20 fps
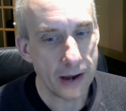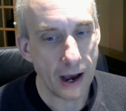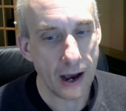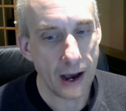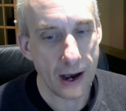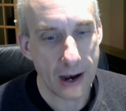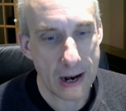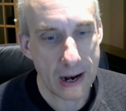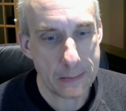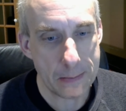
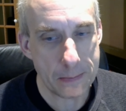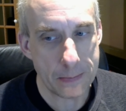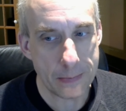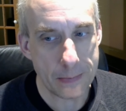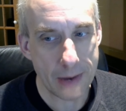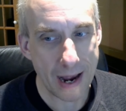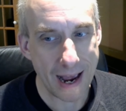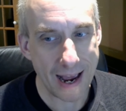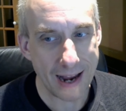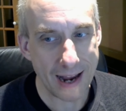
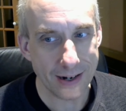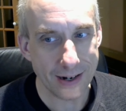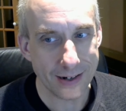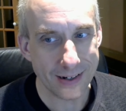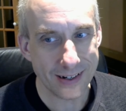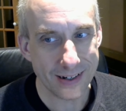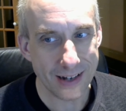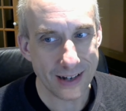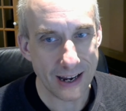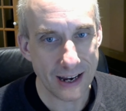and
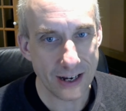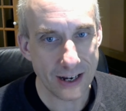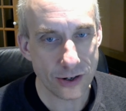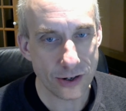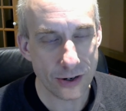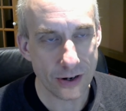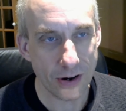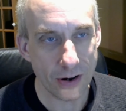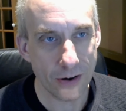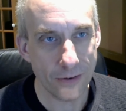the
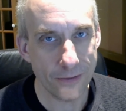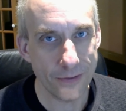history of